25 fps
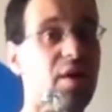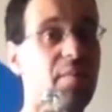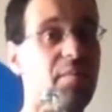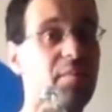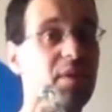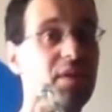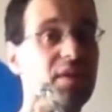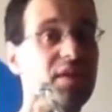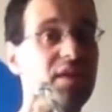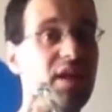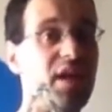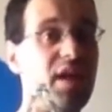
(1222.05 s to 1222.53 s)

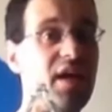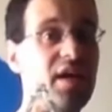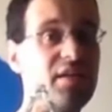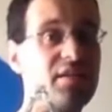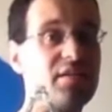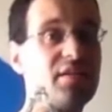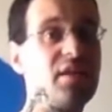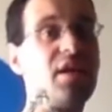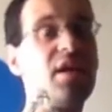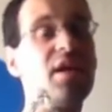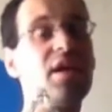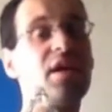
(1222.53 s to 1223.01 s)
If I've been
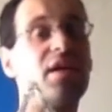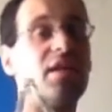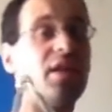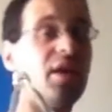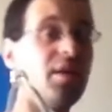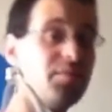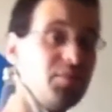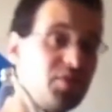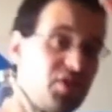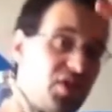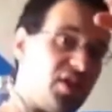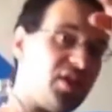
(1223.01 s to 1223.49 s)
not making
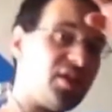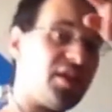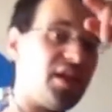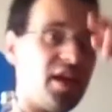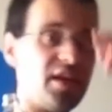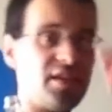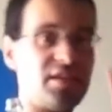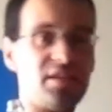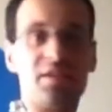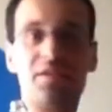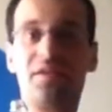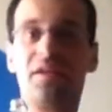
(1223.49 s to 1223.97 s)
videos for a
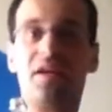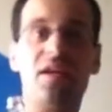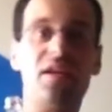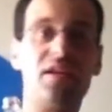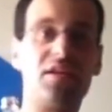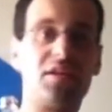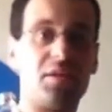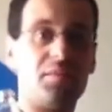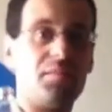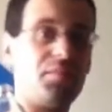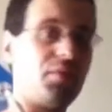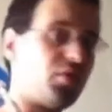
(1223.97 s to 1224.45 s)
couple
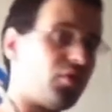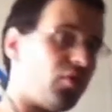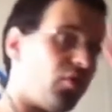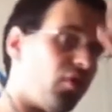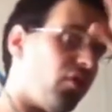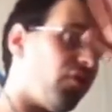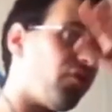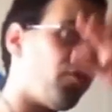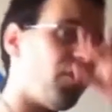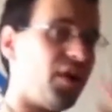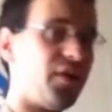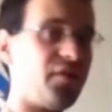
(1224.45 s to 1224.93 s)
days,
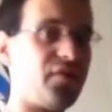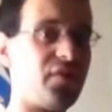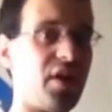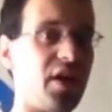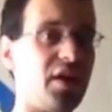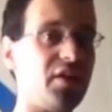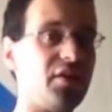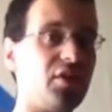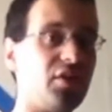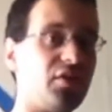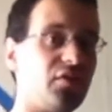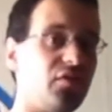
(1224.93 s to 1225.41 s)
and I'm
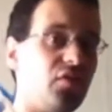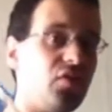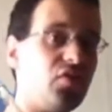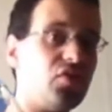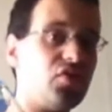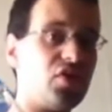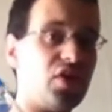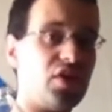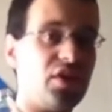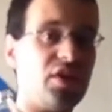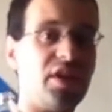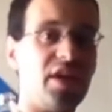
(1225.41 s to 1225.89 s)
still
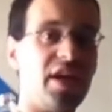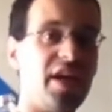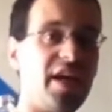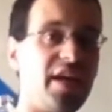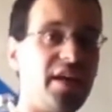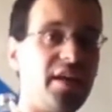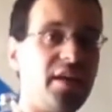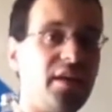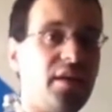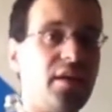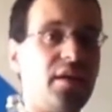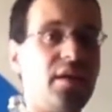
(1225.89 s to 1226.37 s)
getting a little
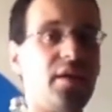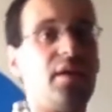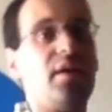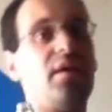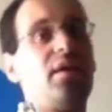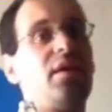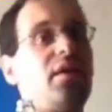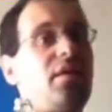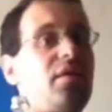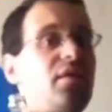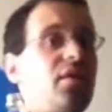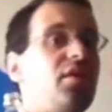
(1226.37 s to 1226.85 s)
bit over
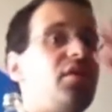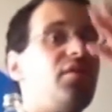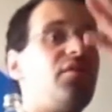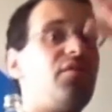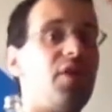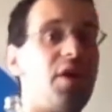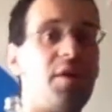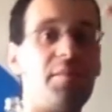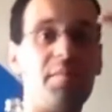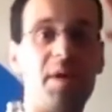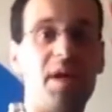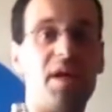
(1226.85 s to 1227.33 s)
500
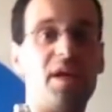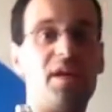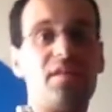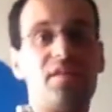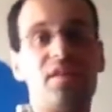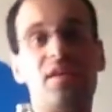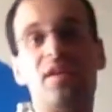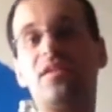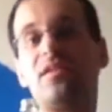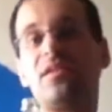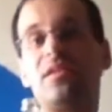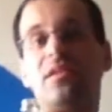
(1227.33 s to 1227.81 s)
views a
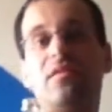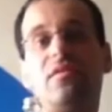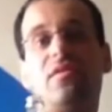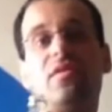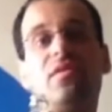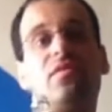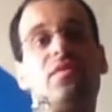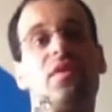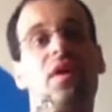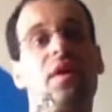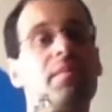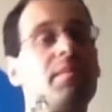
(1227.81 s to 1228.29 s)
day,
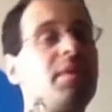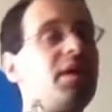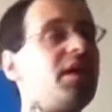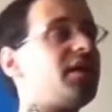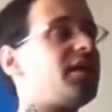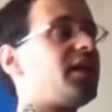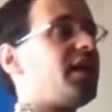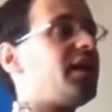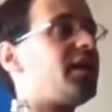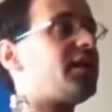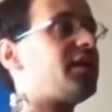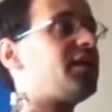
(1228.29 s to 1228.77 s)

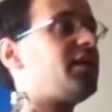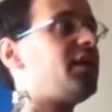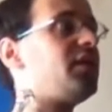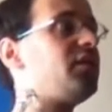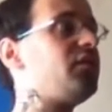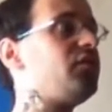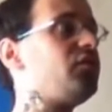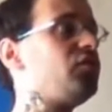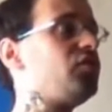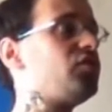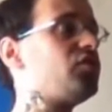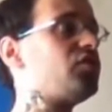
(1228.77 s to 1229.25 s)
then if I
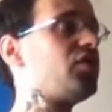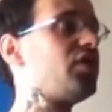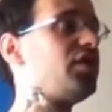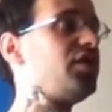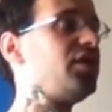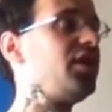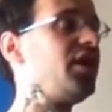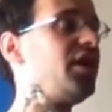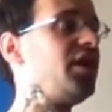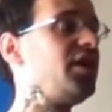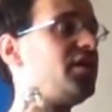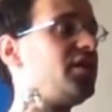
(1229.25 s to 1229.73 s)
make
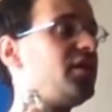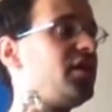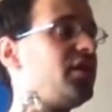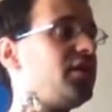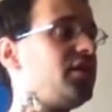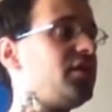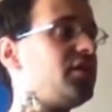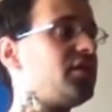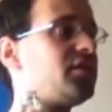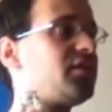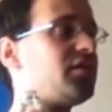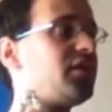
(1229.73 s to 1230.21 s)
this and if
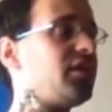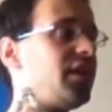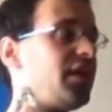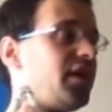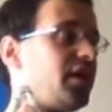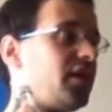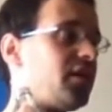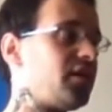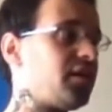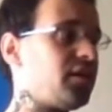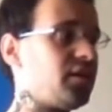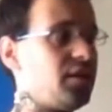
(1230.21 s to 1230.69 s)
I make
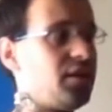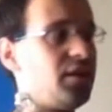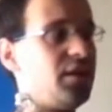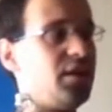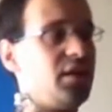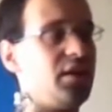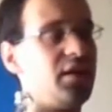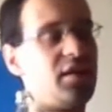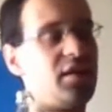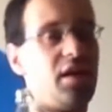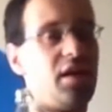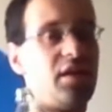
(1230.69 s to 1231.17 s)
like 10
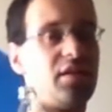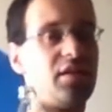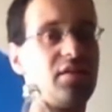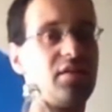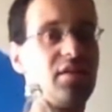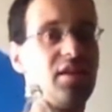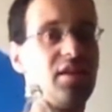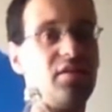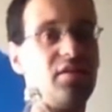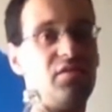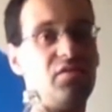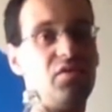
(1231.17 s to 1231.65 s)
views a
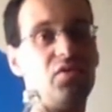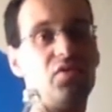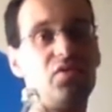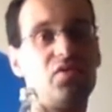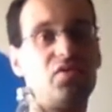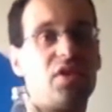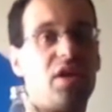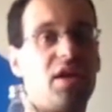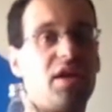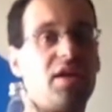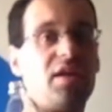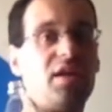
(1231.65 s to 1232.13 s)
day then
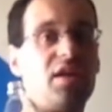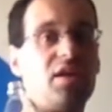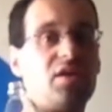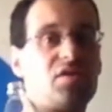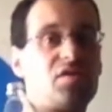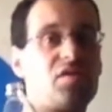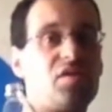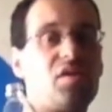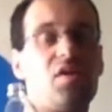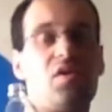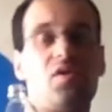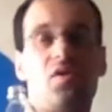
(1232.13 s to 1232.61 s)
it's like
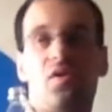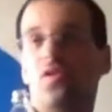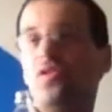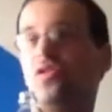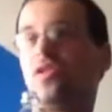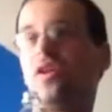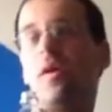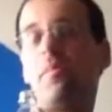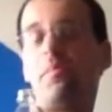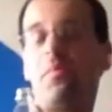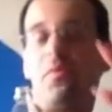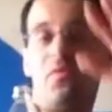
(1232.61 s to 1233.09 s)

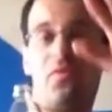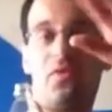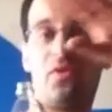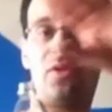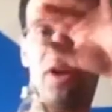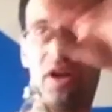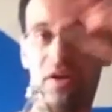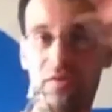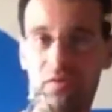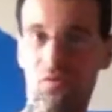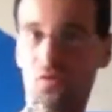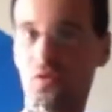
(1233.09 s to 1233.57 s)
another 10
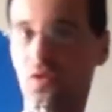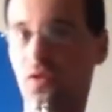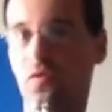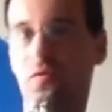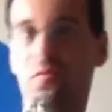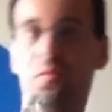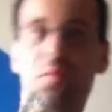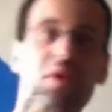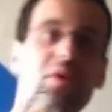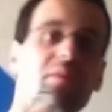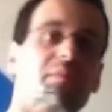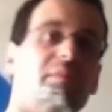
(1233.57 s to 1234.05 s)
views I
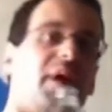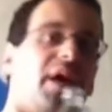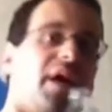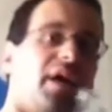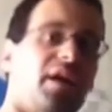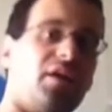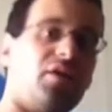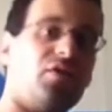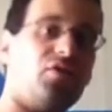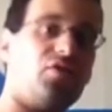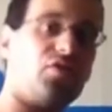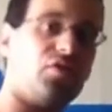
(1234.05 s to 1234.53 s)
guess
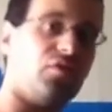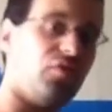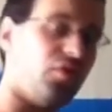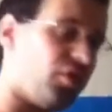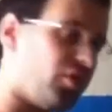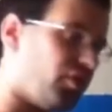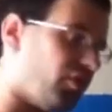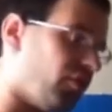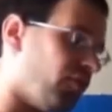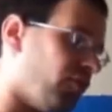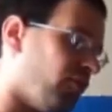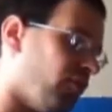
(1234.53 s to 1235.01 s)
on
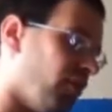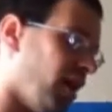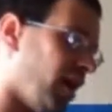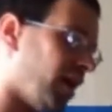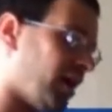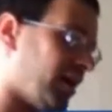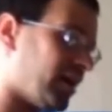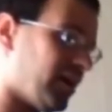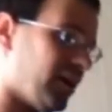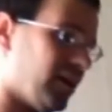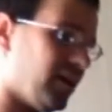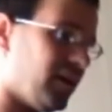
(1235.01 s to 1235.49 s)
top of what I
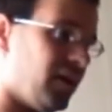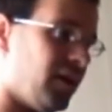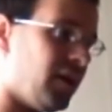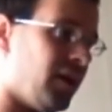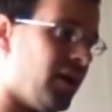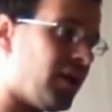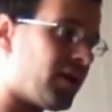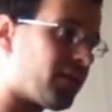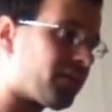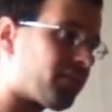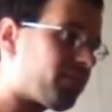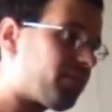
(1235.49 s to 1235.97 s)
would have
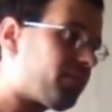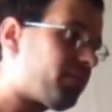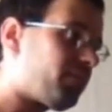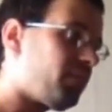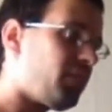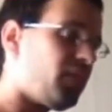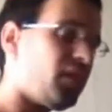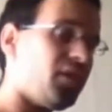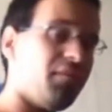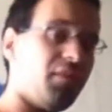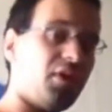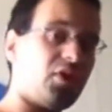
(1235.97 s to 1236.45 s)
been making
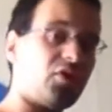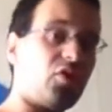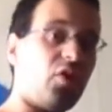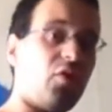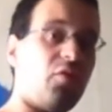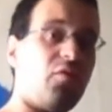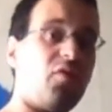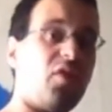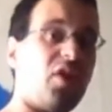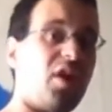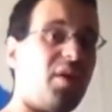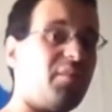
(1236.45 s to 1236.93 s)
so what the
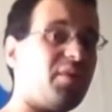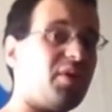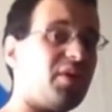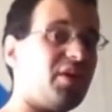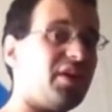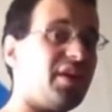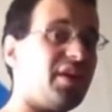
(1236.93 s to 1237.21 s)
fuck